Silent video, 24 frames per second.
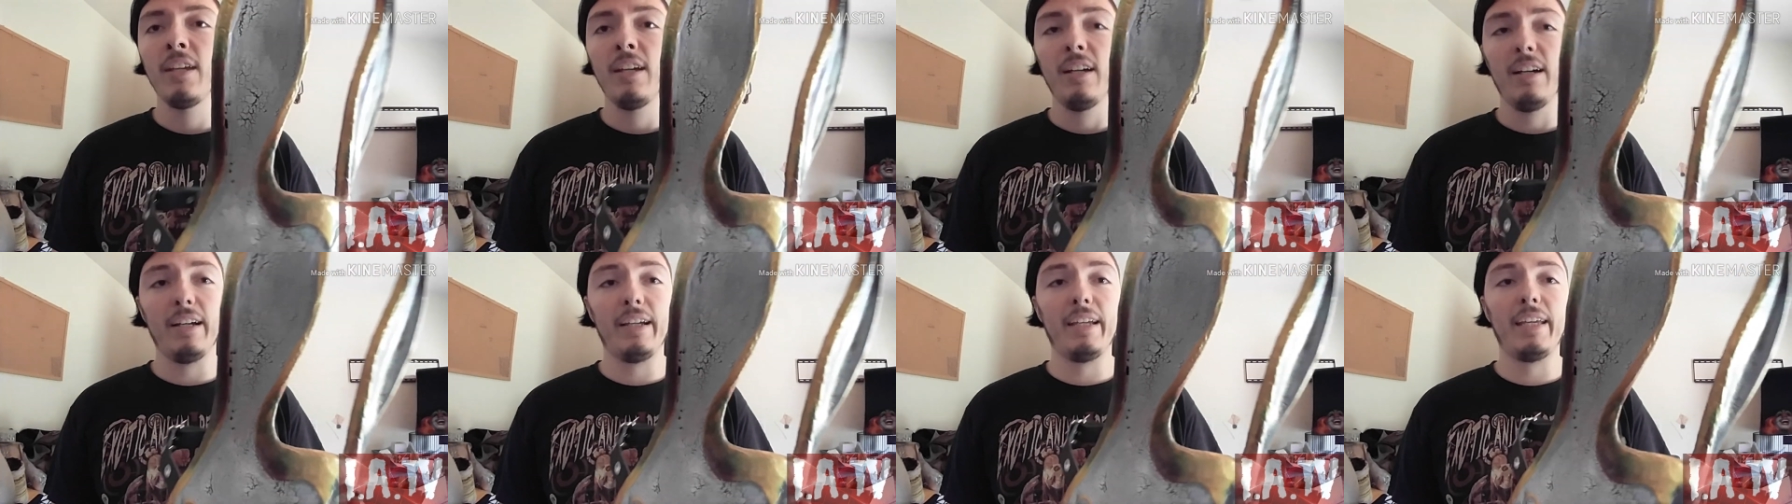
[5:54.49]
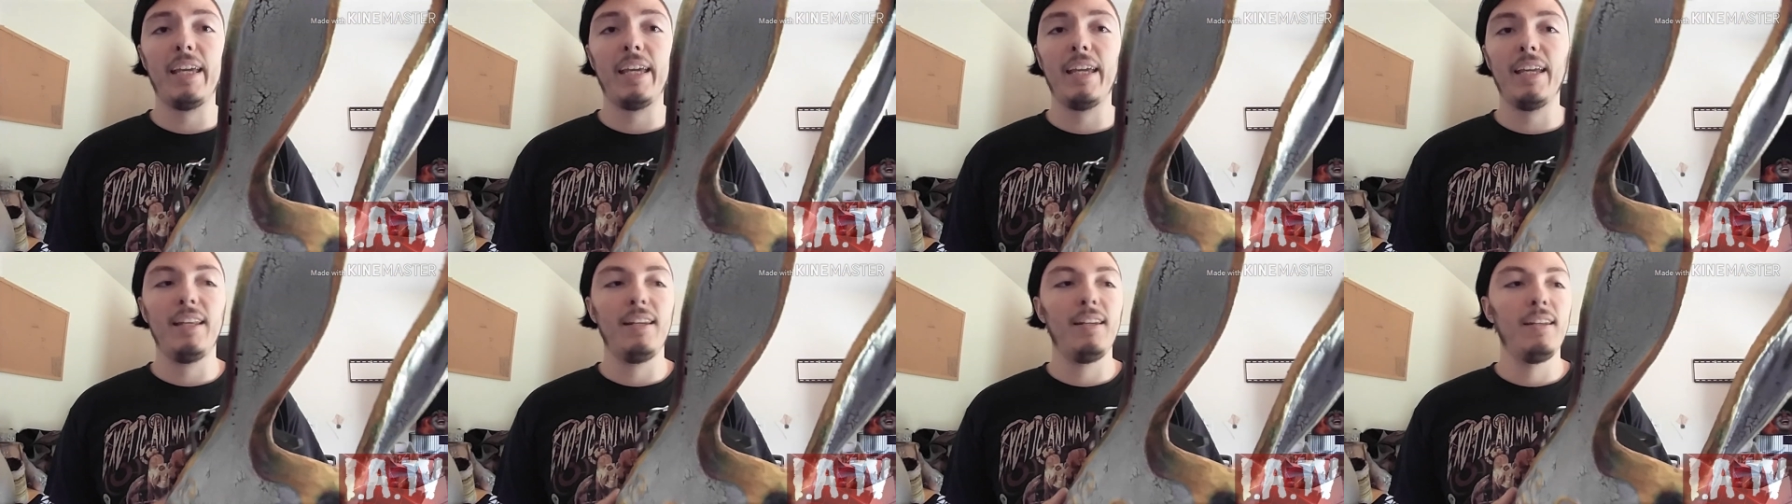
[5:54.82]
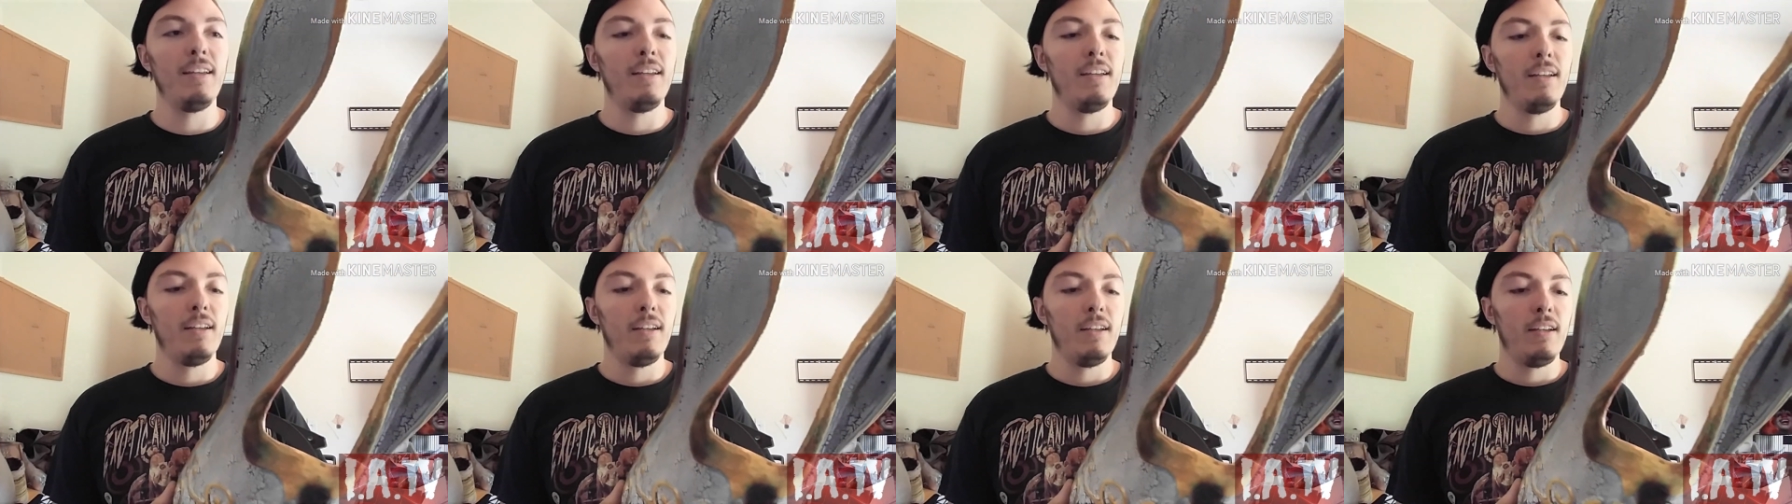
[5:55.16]
Again,
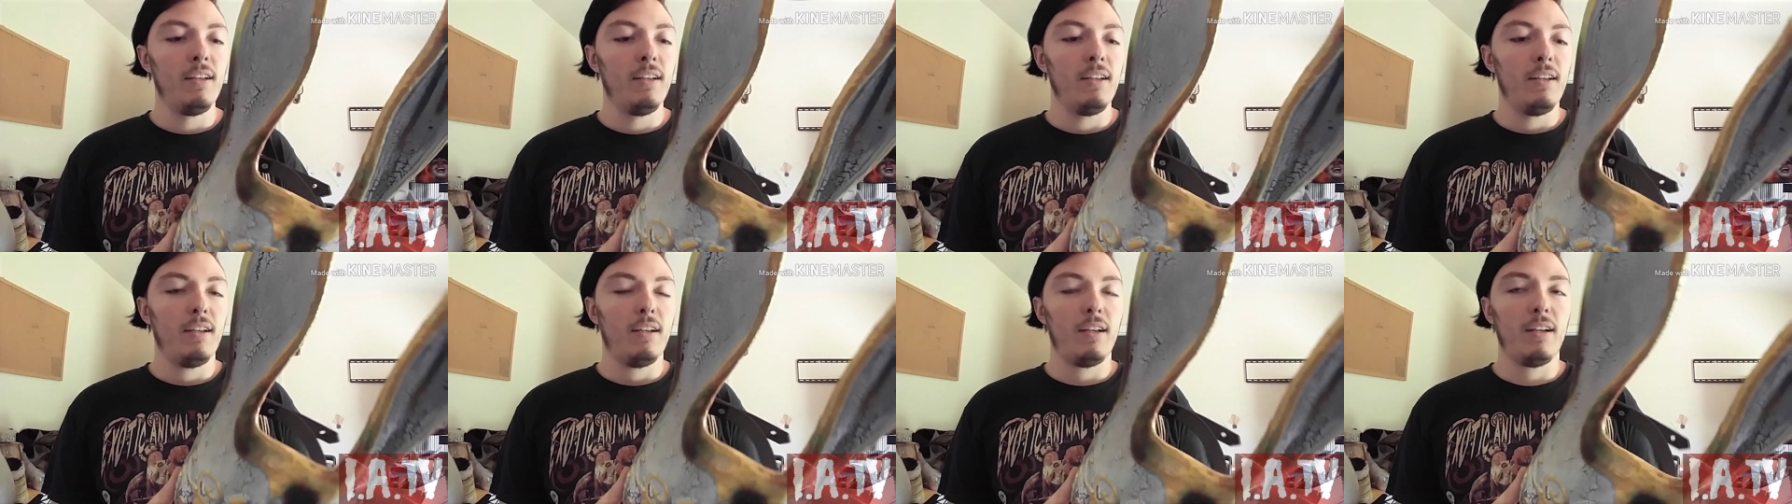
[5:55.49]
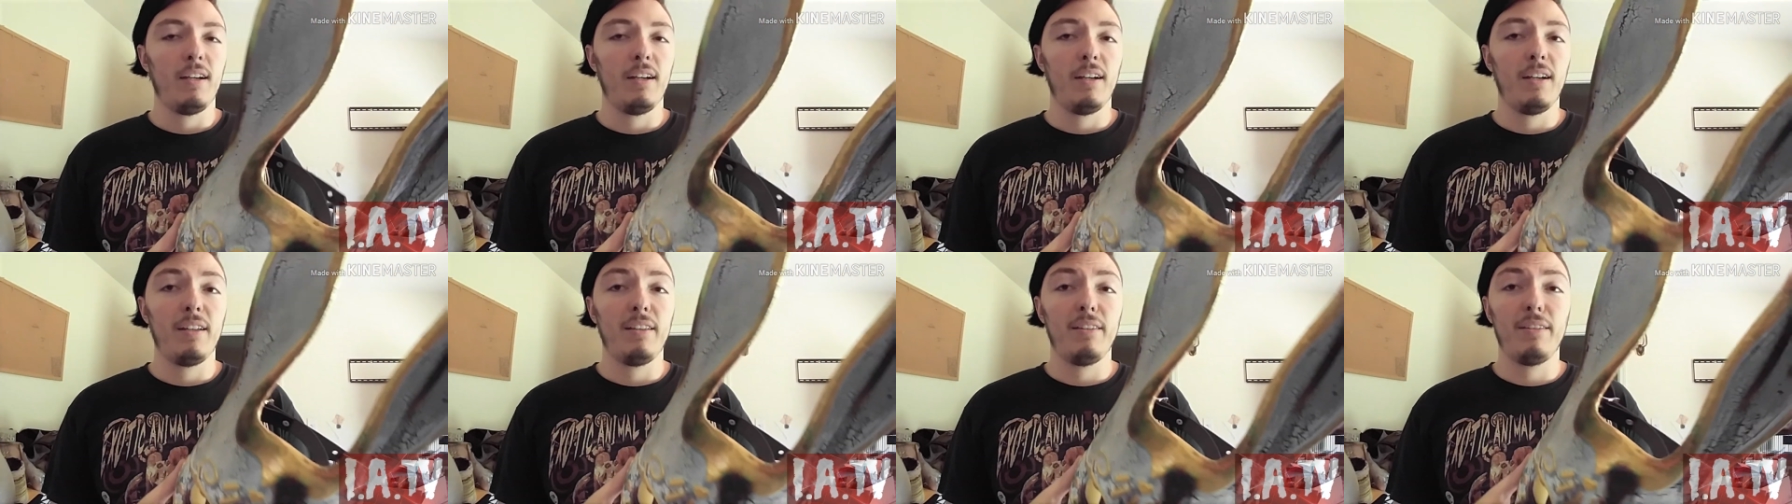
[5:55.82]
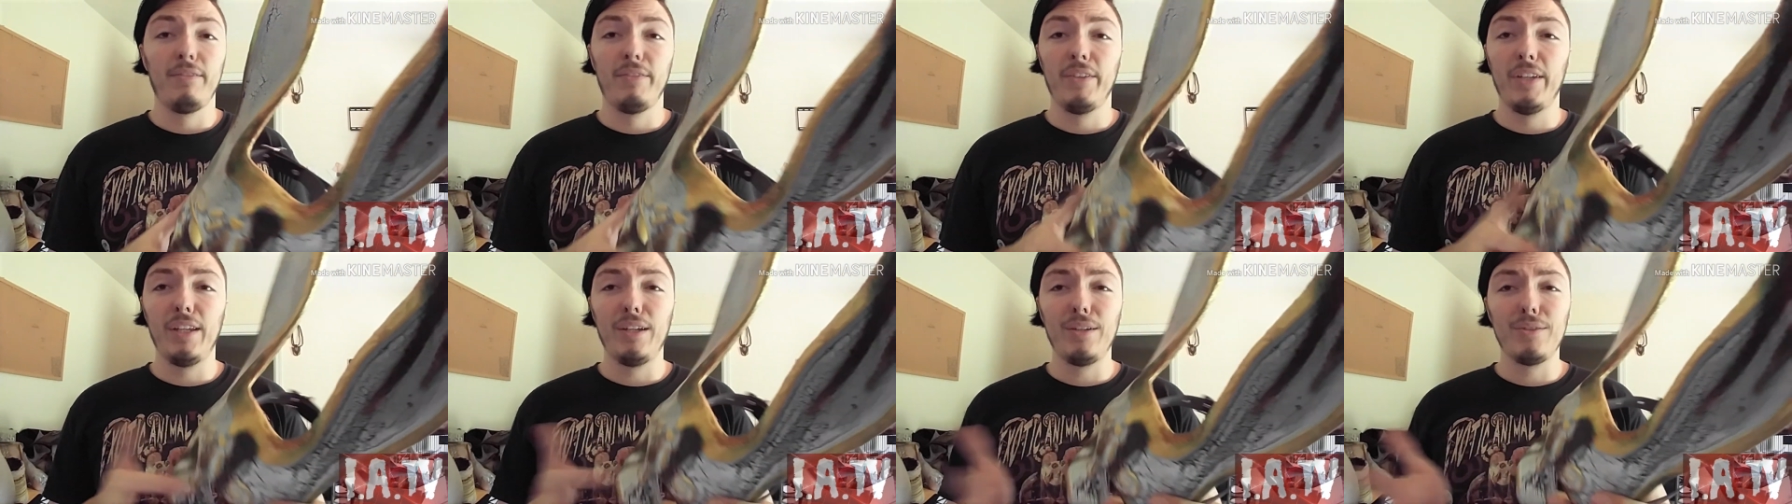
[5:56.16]
the
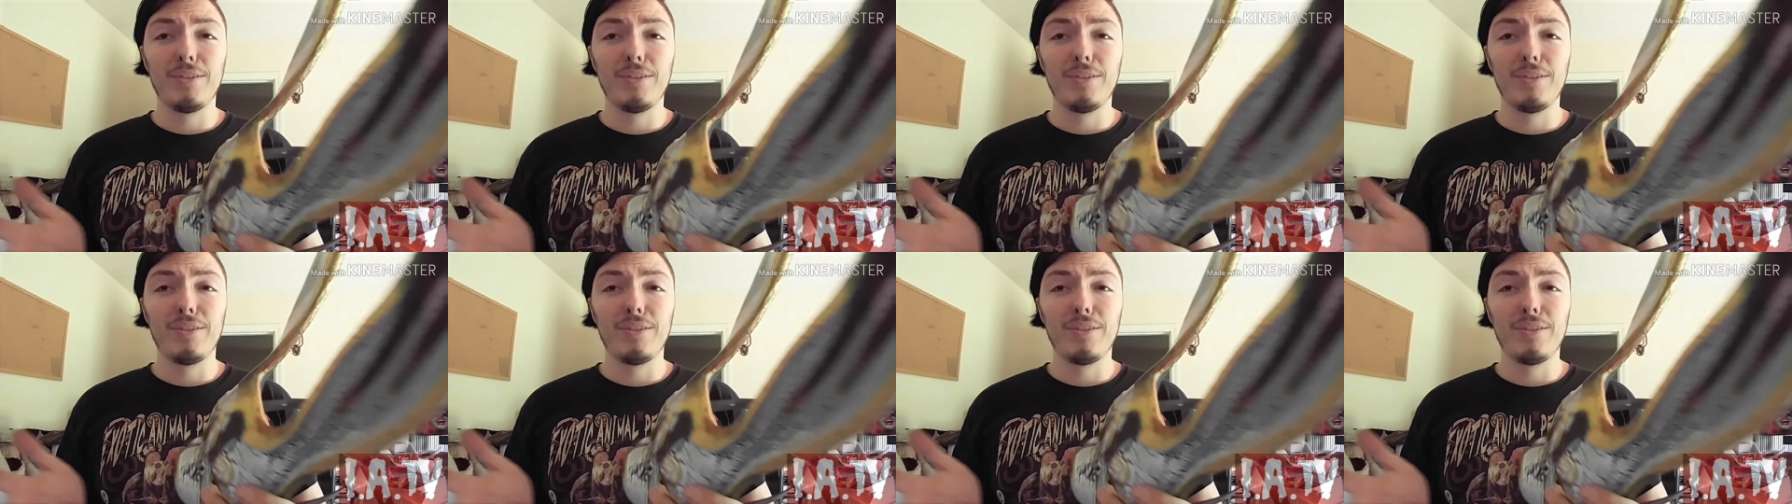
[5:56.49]
video